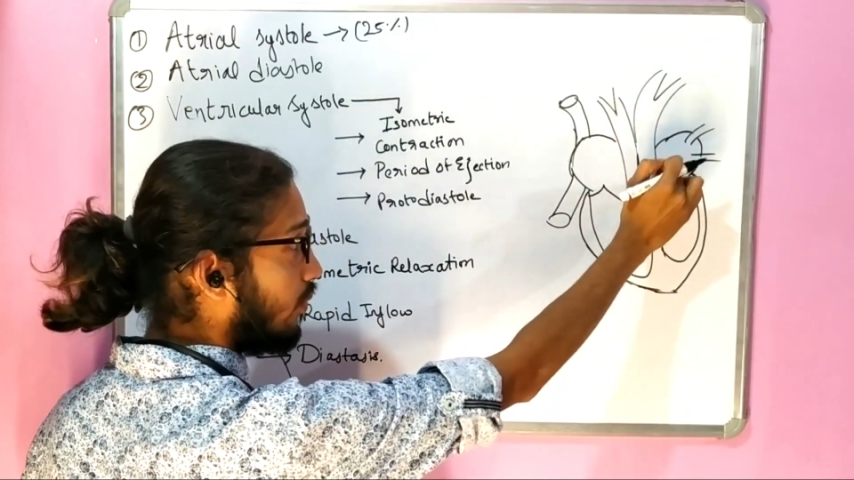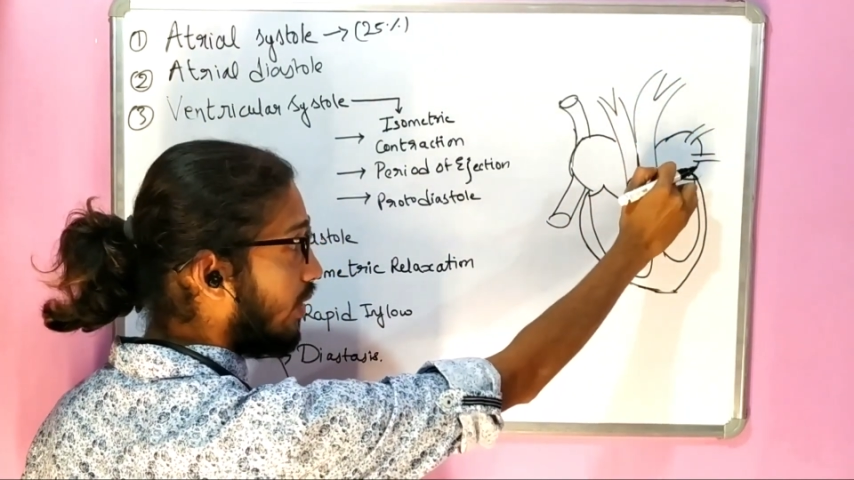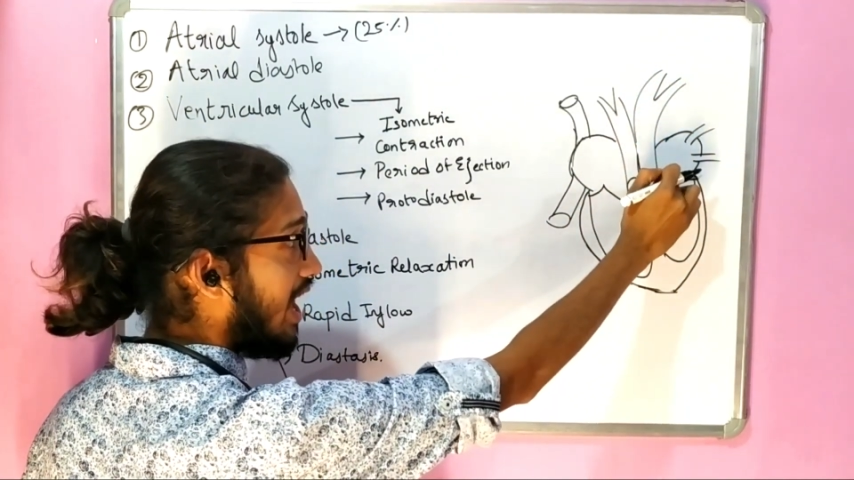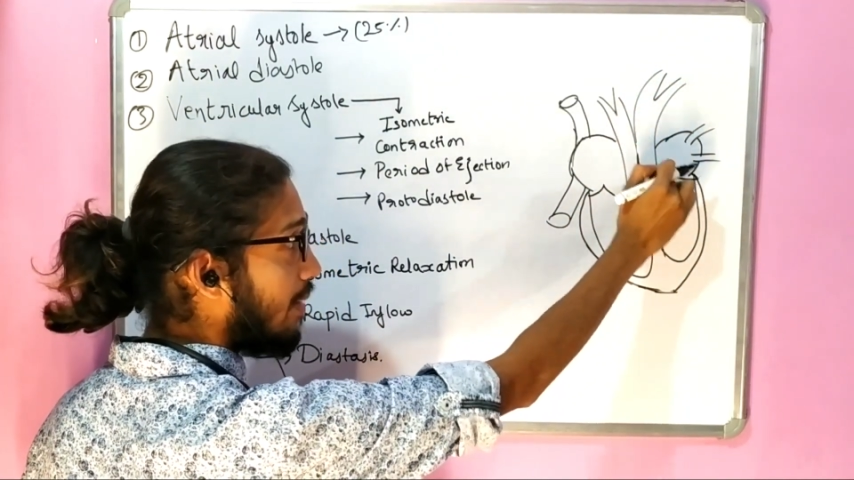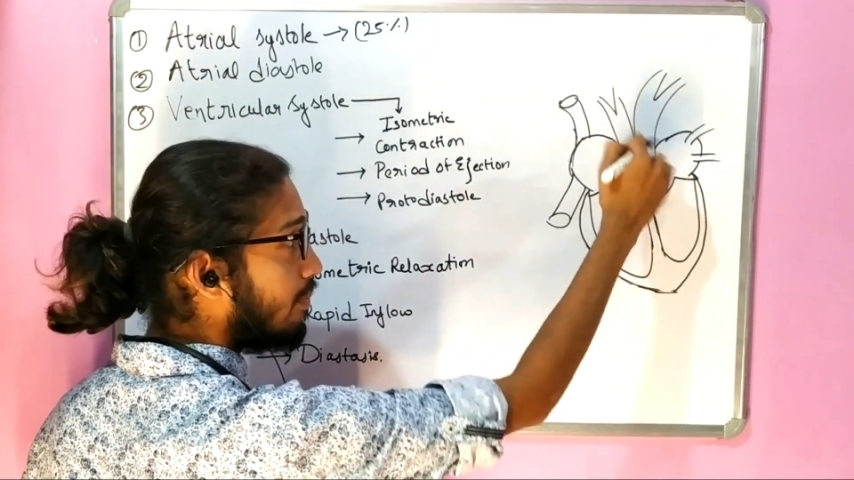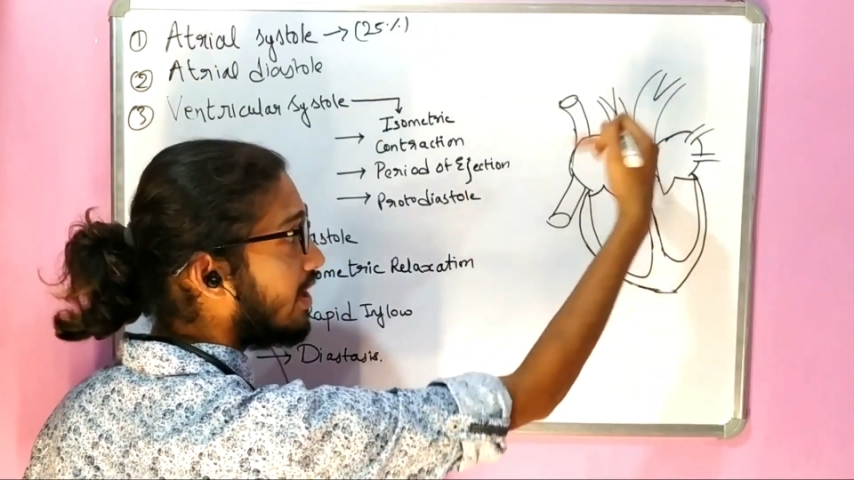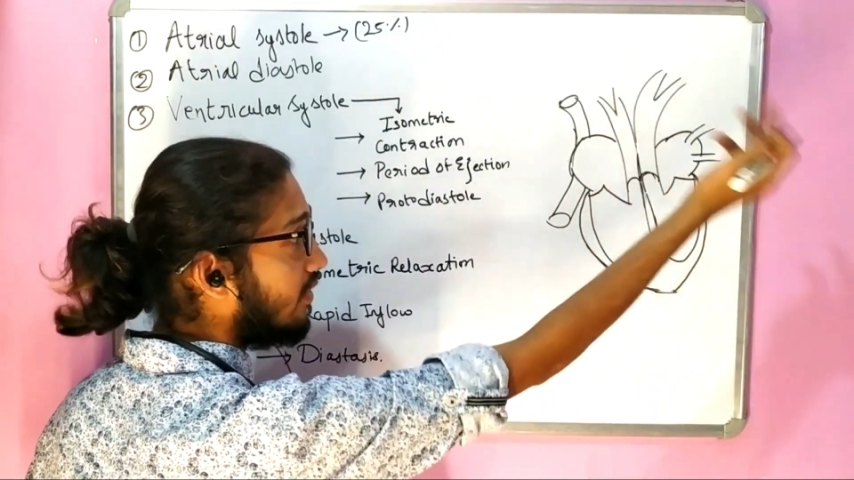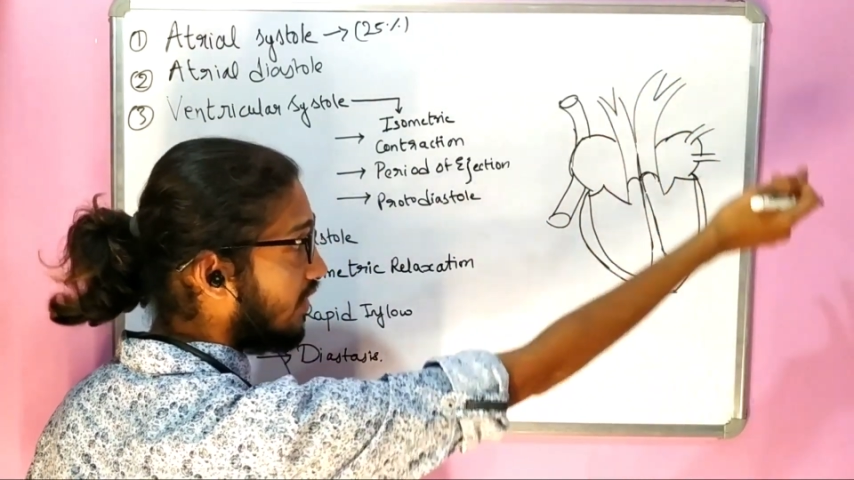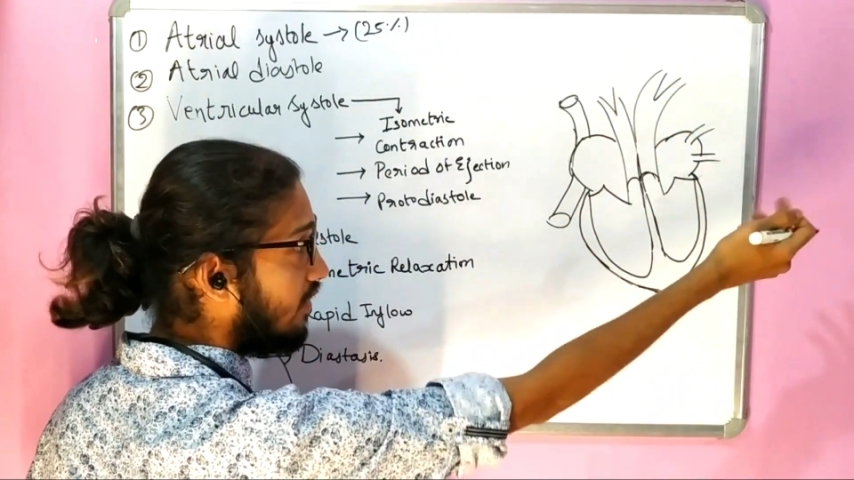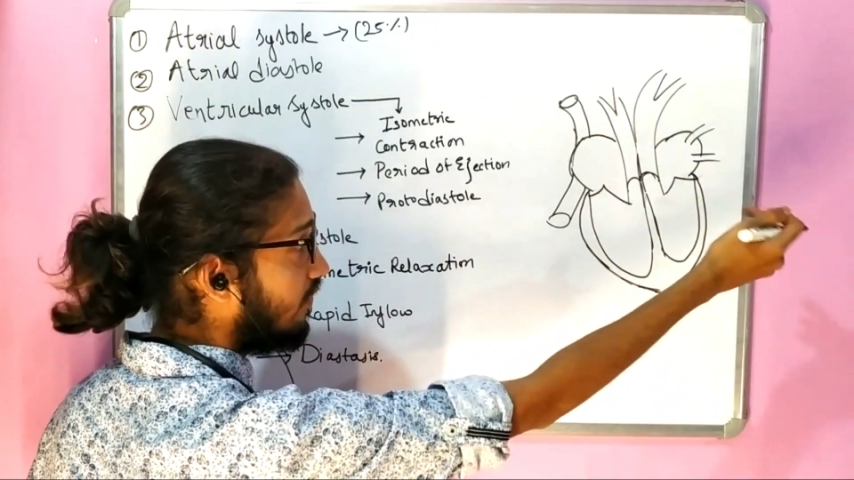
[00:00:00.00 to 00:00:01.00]
will
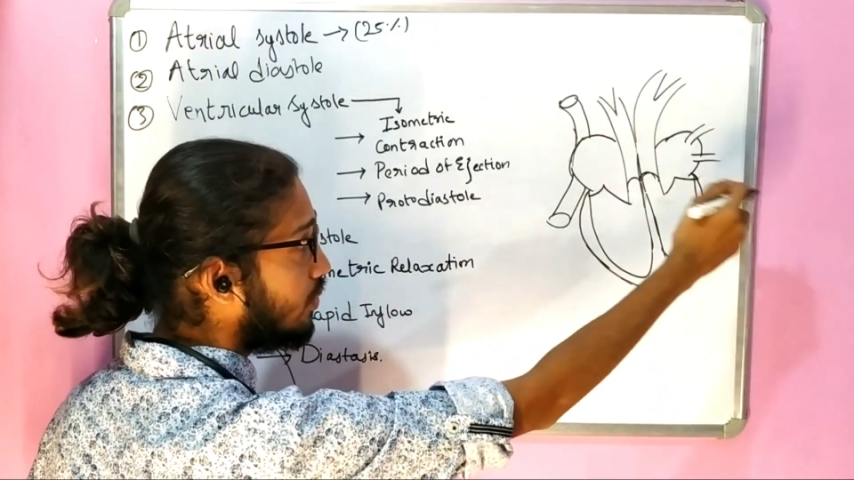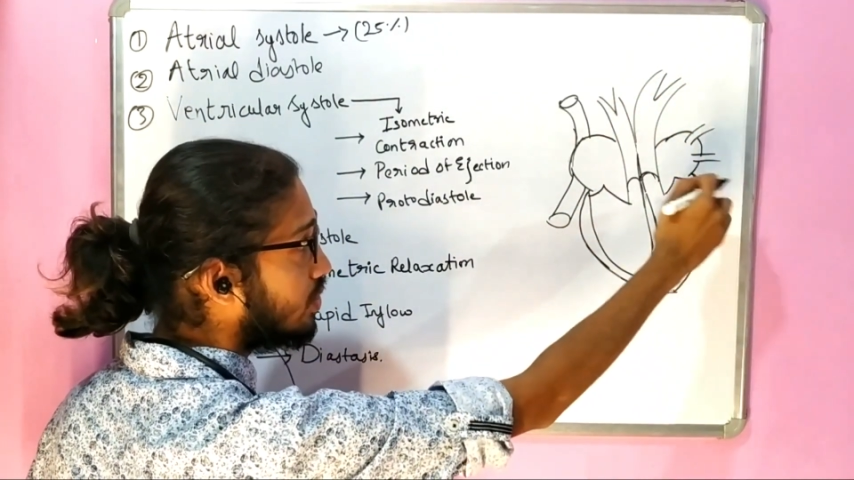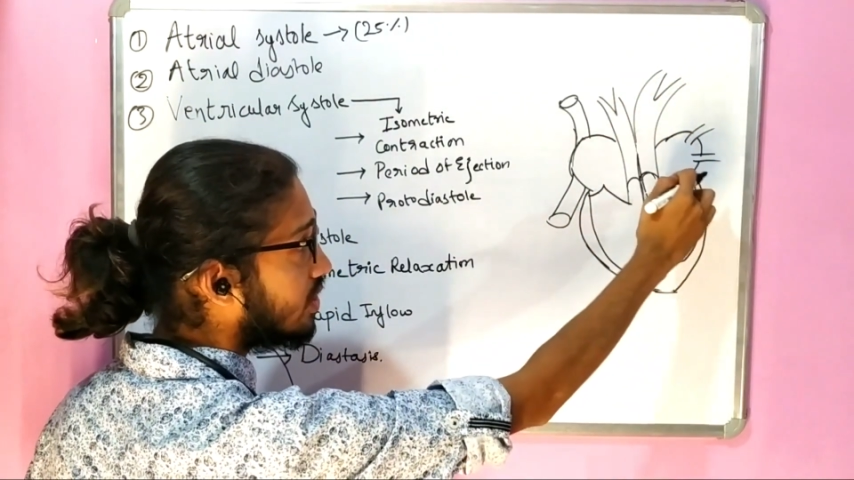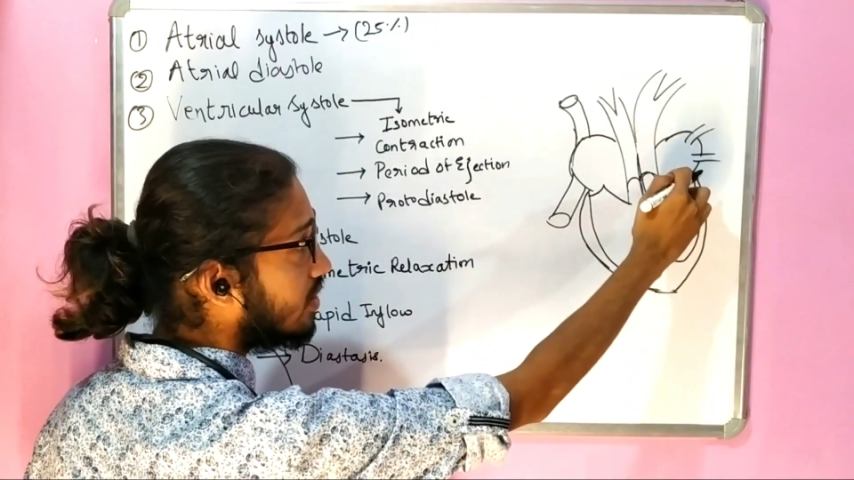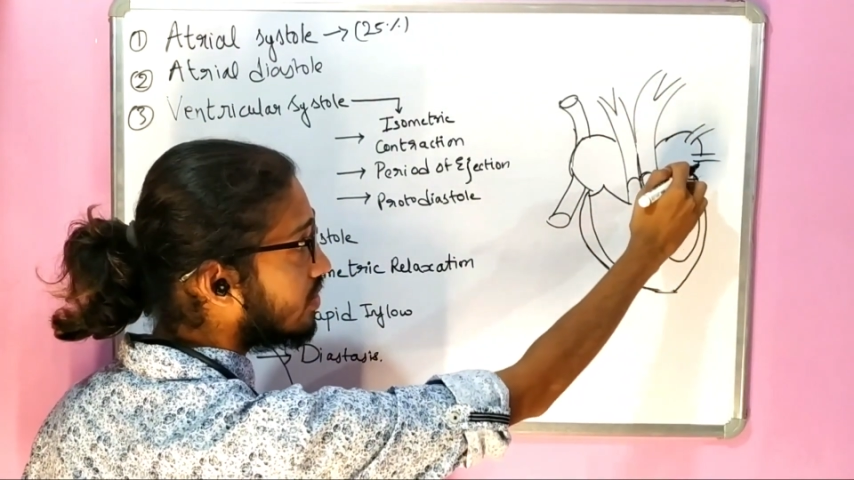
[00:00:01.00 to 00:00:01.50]
happen in future.